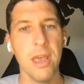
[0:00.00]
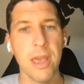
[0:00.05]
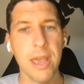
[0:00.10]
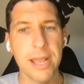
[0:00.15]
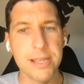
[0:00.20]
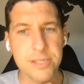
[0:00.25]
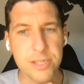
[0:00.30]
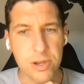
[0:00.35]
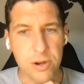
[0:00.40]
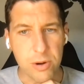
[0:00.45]

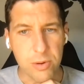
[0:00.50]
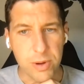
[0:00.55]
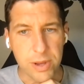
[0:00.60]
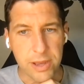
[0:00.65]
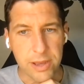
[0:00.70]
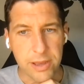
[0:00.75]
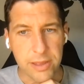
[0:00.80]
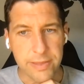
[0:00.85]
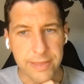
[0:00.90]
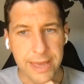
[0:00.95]
And
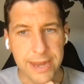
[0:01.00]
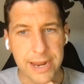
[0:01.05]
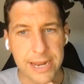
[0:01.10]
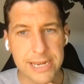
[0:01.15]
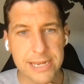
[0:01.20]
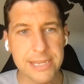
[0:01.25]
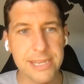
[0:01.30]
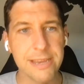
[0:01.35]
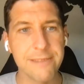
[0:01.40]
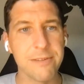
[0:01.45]
so that
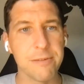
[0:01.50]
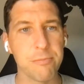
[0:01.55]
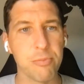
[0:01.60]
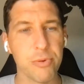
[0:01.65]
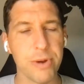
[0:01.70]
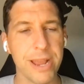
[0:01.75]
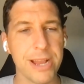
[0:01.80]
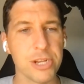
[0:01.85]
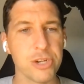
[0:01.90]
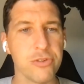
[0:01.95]
idea of a
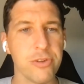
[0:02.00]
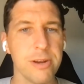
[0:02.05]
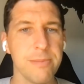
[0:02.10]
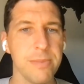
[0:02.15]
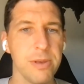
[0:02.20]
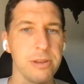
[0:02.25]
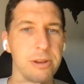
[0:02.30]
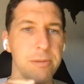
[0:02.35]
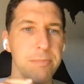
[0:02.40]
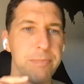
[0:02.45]
brand
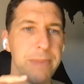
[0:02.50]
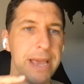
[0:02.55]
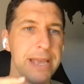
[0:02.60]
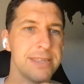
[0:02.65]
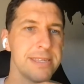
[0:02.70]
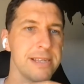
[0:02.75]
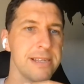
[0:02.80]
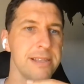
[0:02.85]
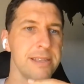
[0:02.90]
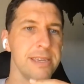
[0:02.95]
treadmill, you're
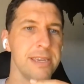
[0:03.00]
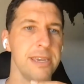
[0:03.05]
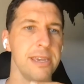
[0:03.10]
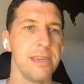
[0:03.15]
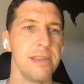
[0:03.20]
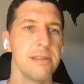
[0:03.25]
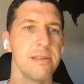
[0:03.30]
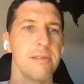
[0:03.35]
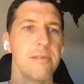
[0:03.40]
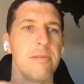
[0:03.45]

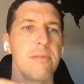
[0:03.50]
basically